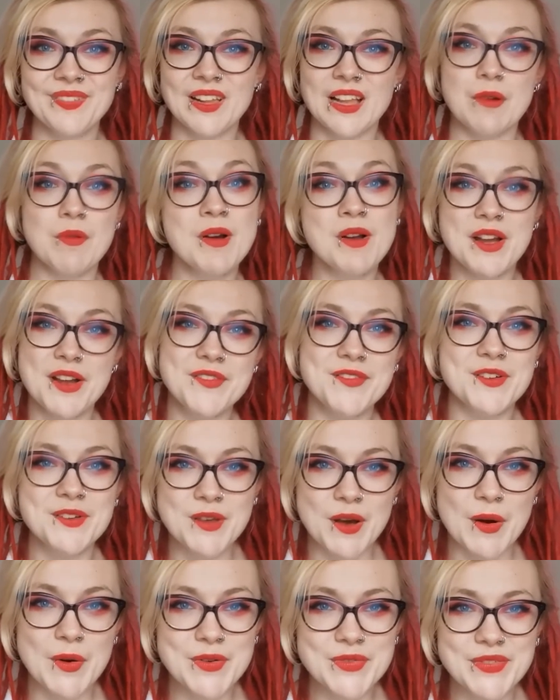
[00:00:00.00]
I won't go through
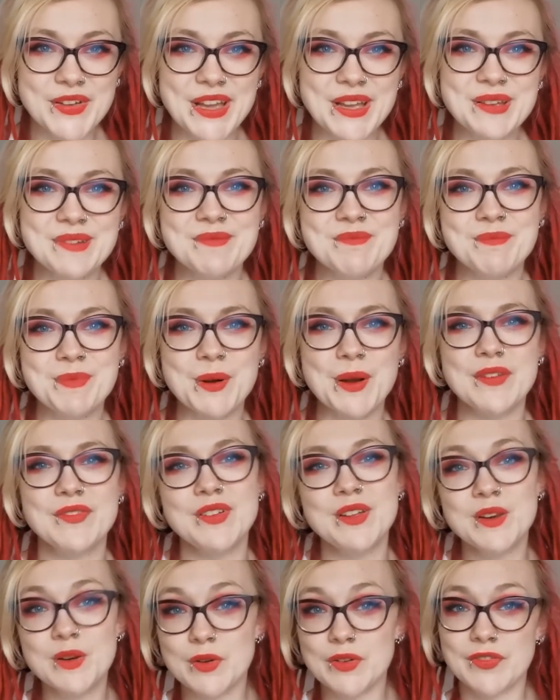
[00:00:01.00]
the whole thing, but
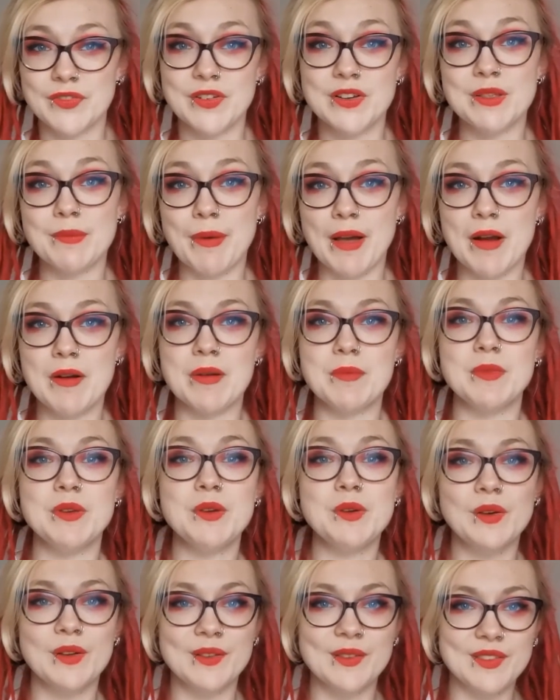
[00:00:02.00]
if you look through the poem,
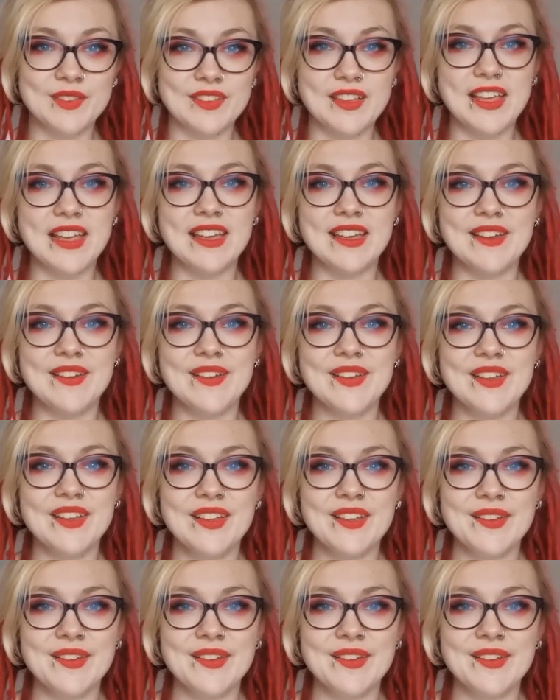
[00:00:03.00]
you can see